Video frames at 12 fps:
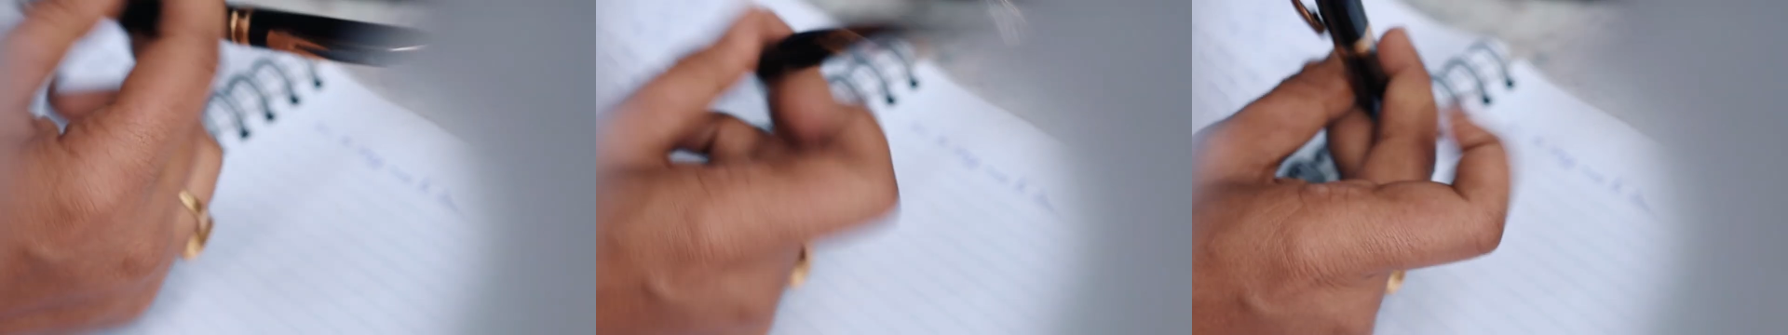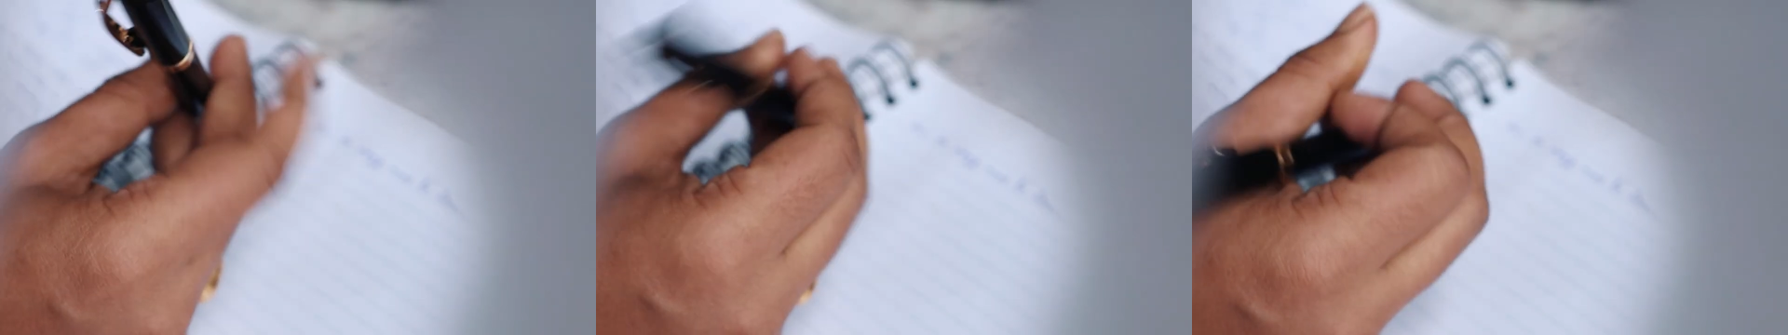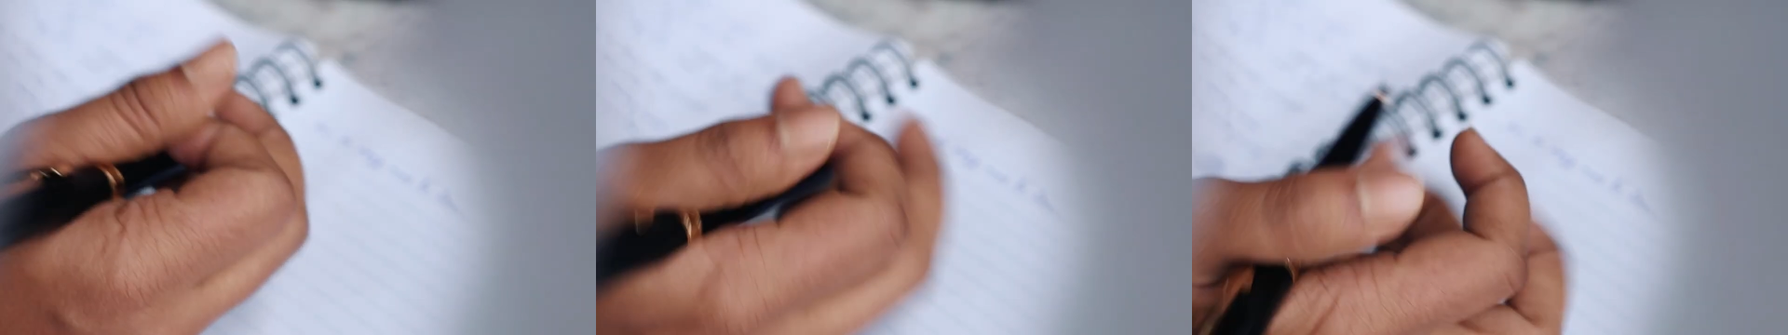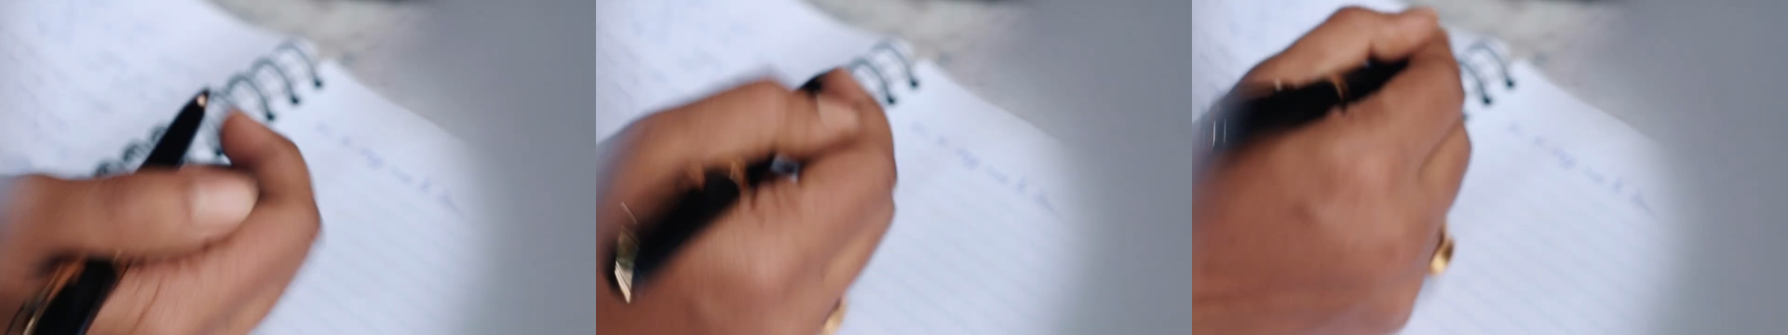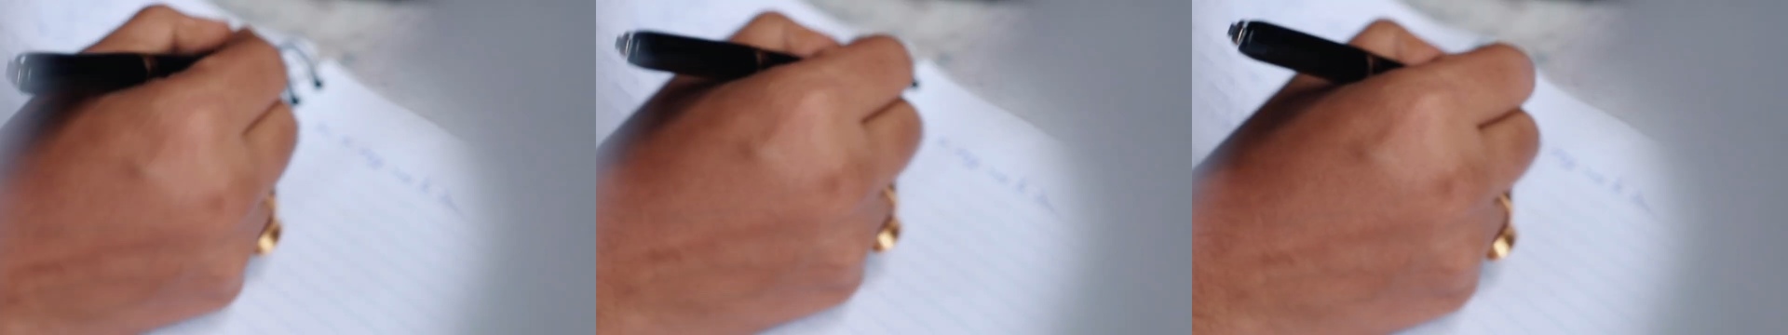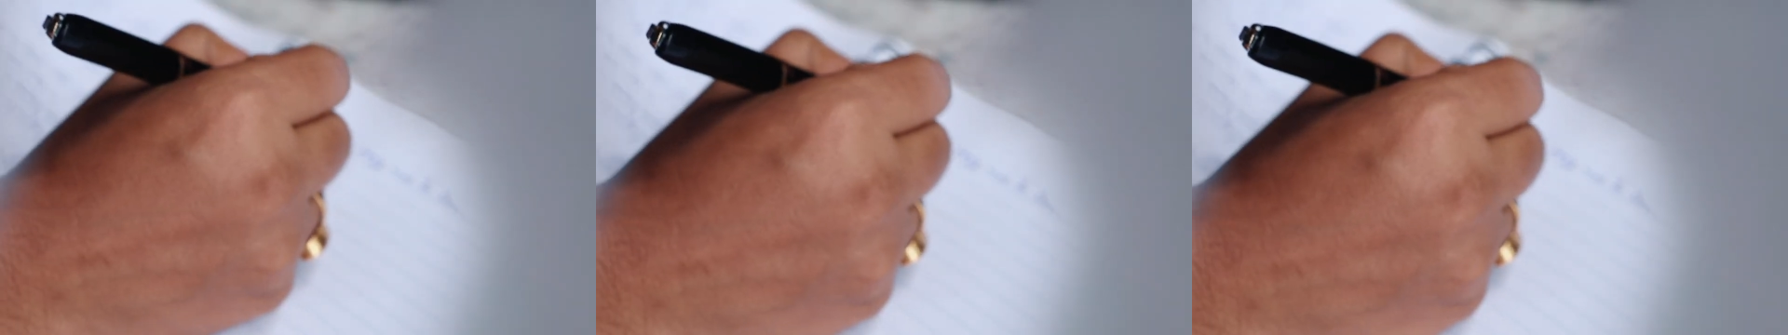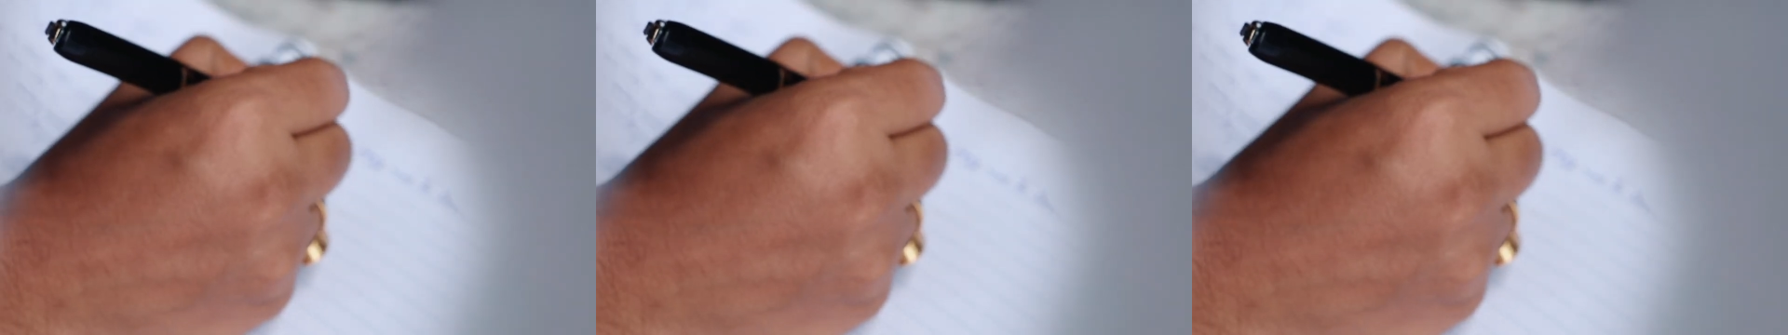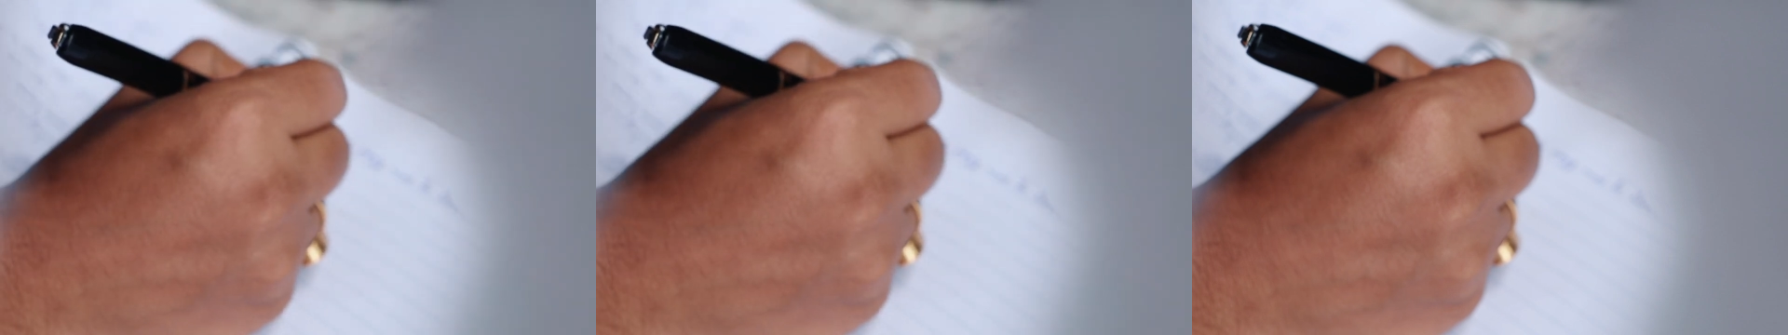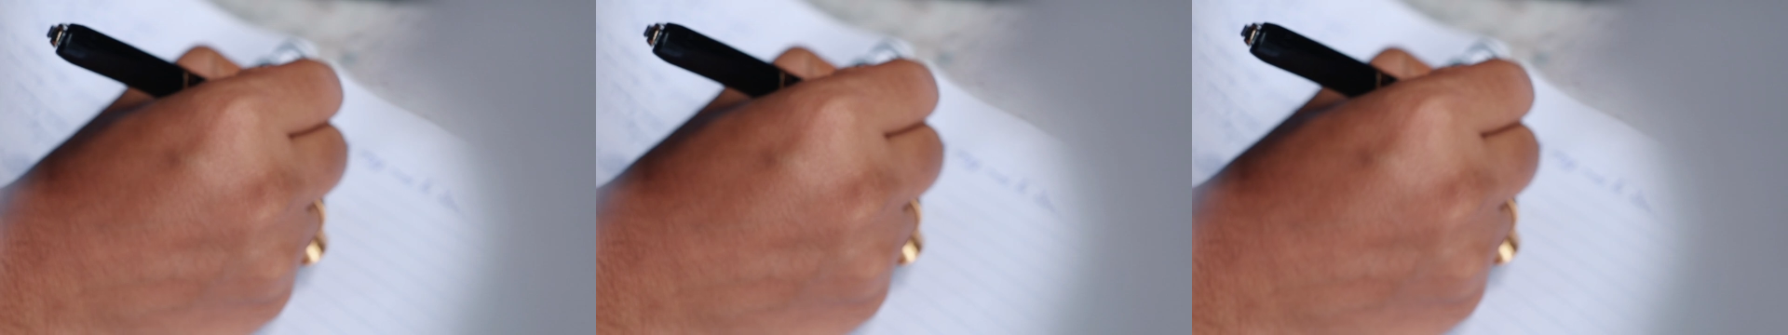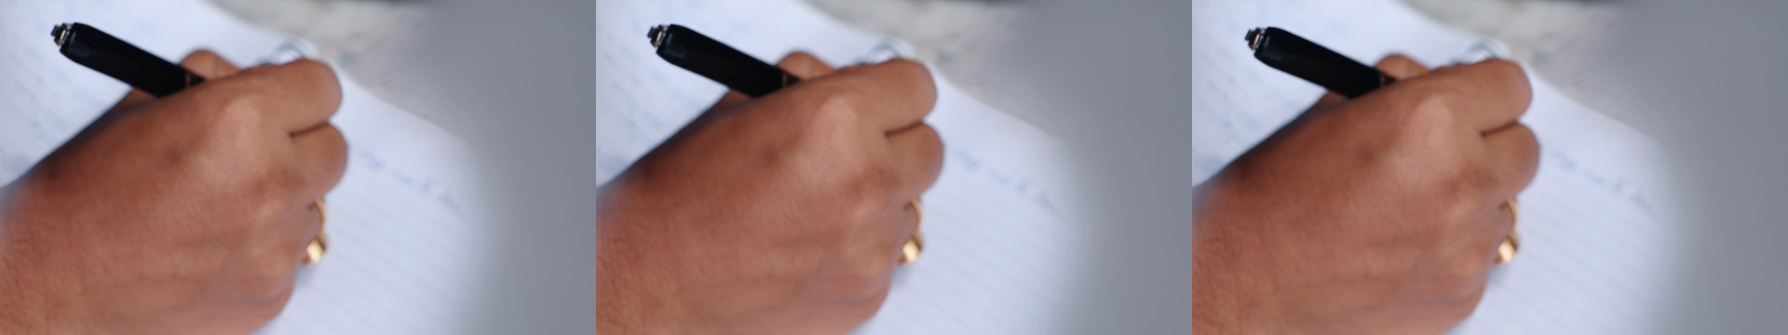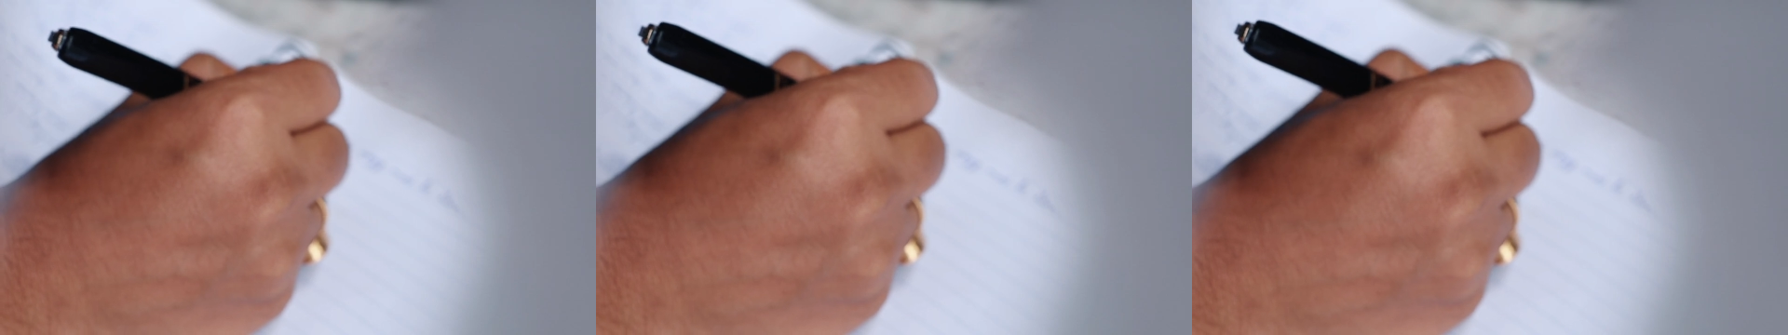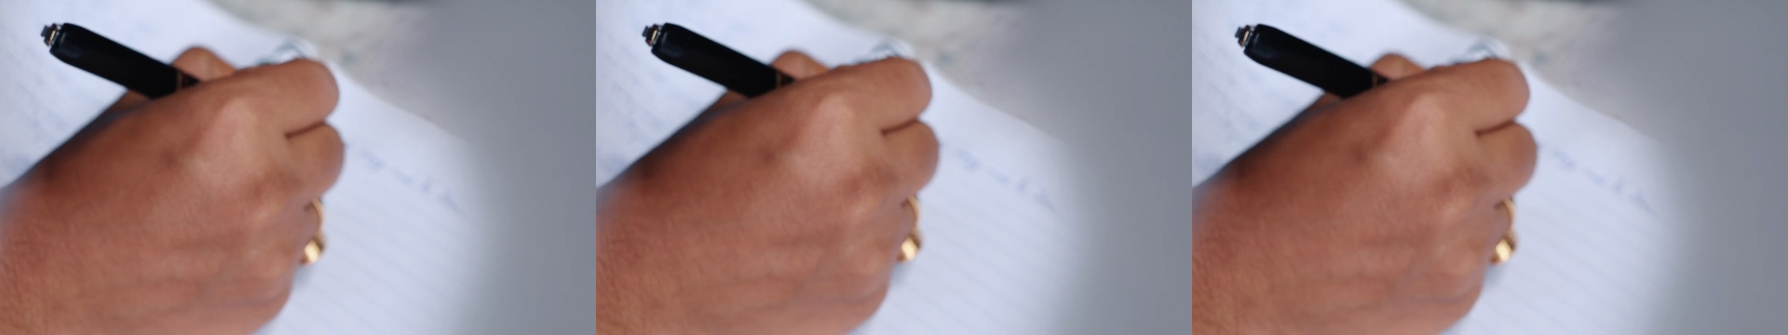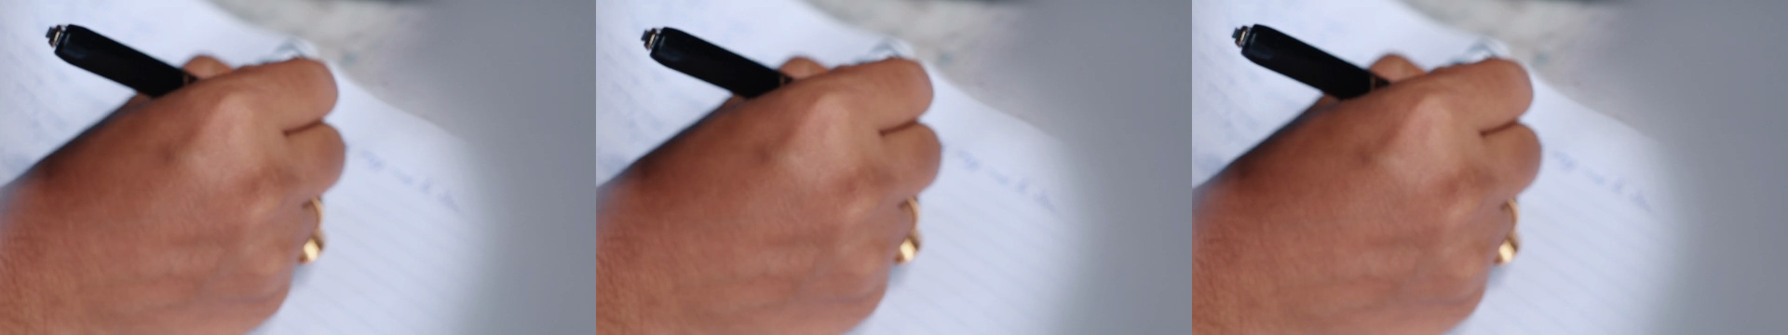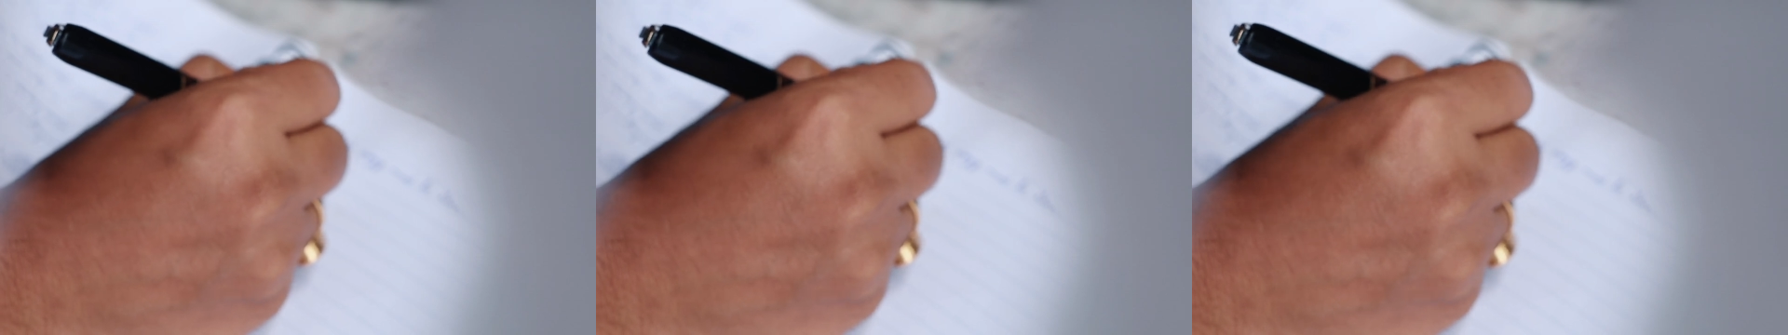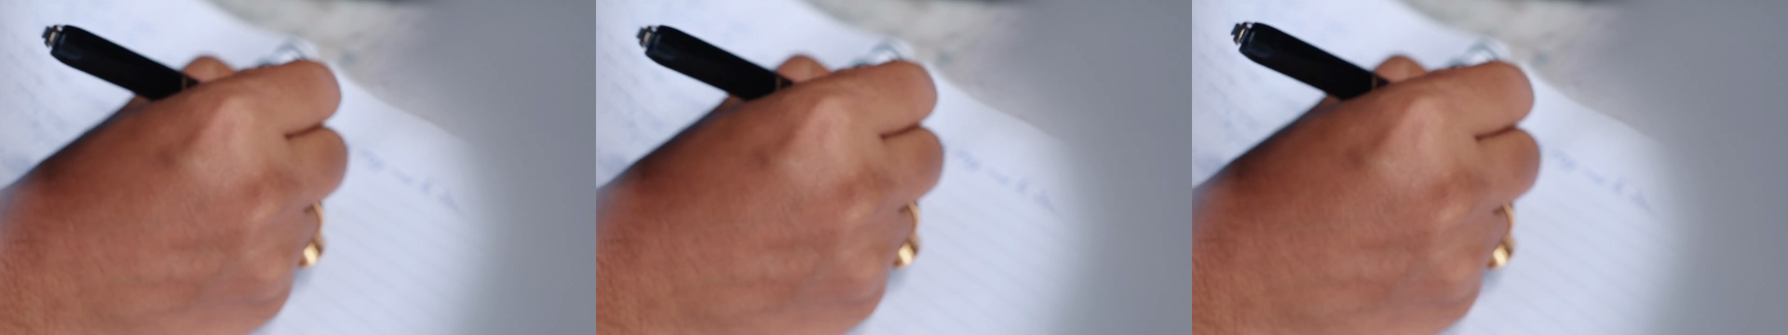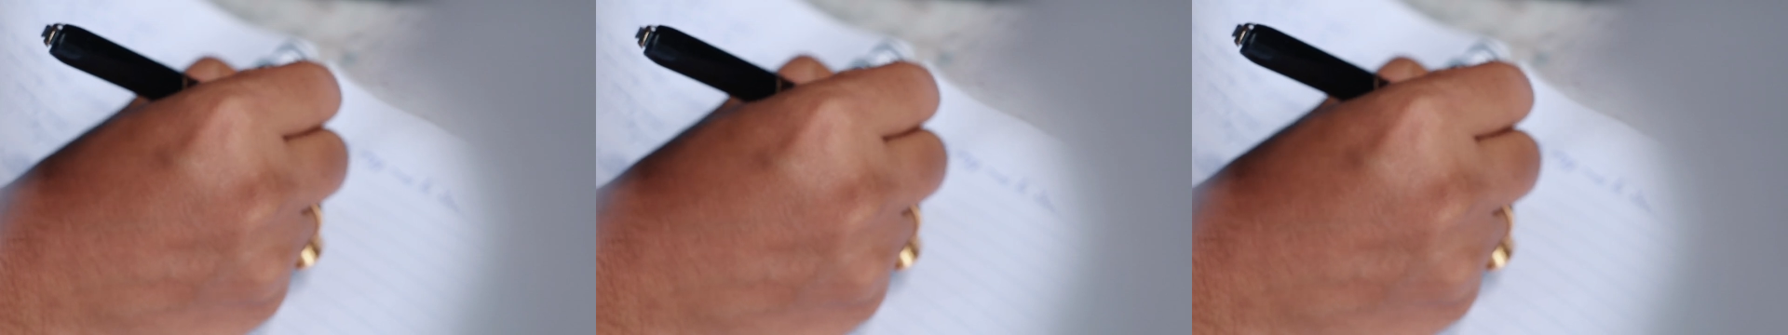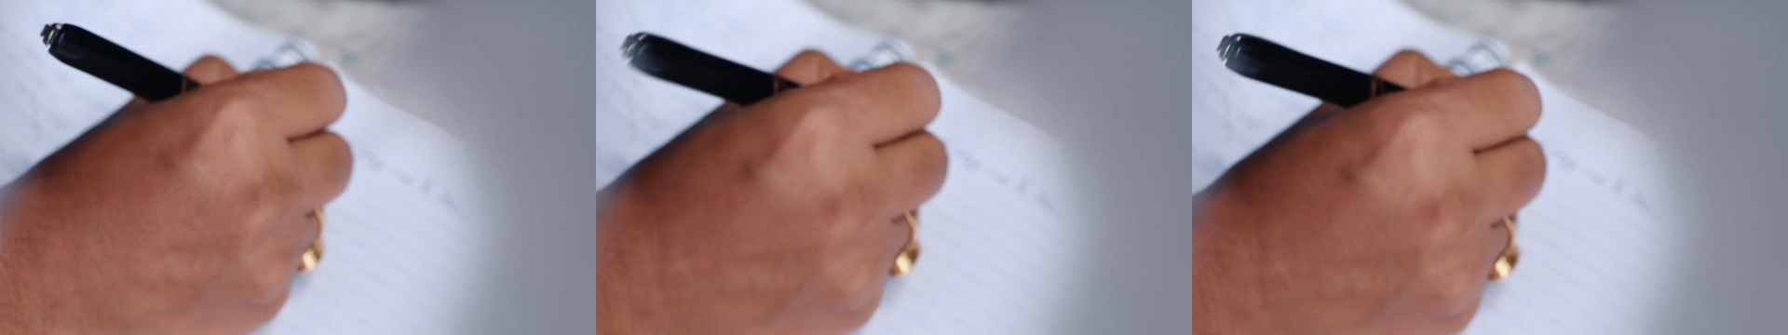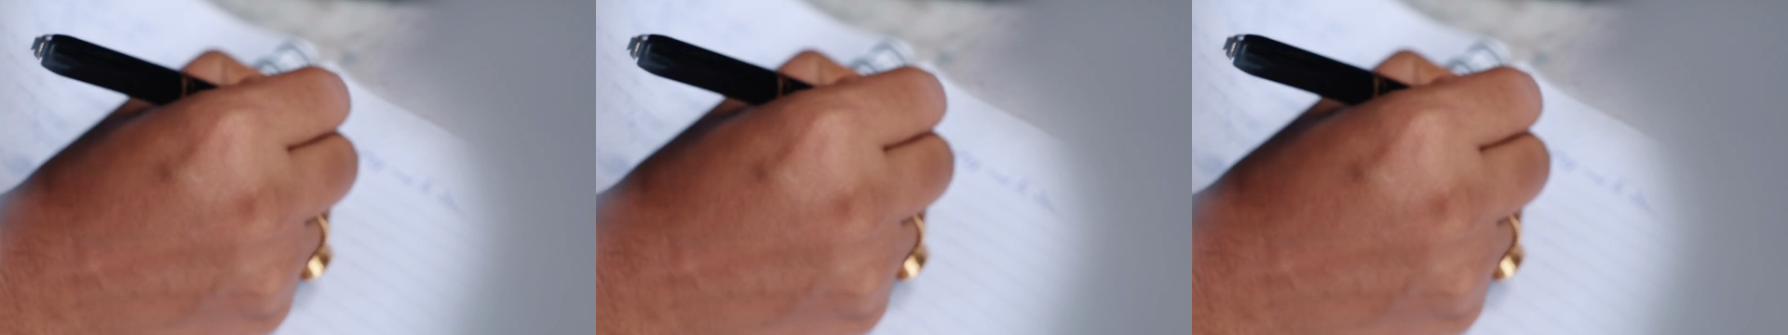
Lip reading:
Nobody's mouth can be seen.